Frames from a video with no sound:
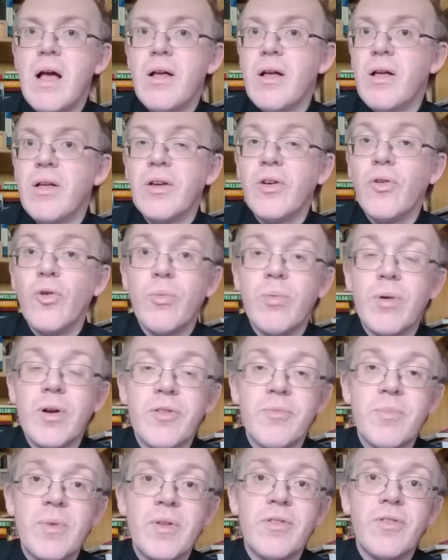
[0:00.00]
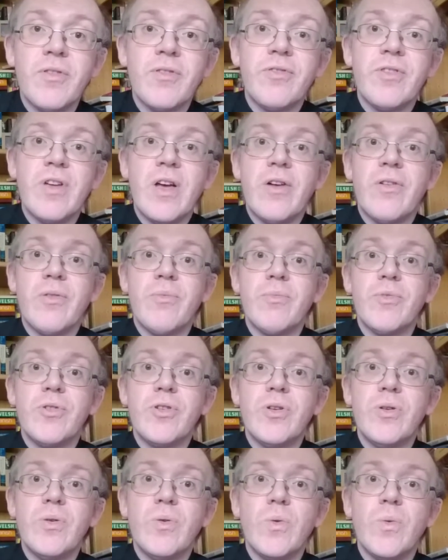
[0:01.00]
incorporates bits of Sarum
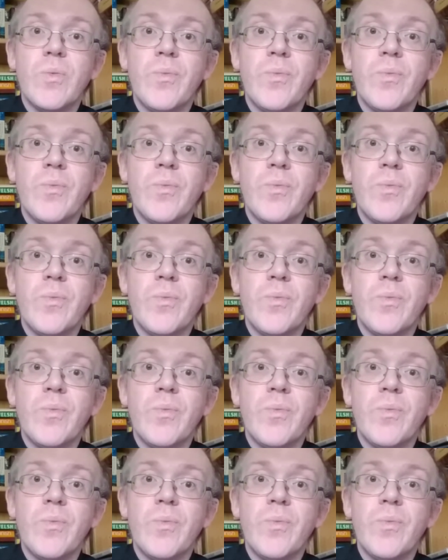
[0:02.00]
too.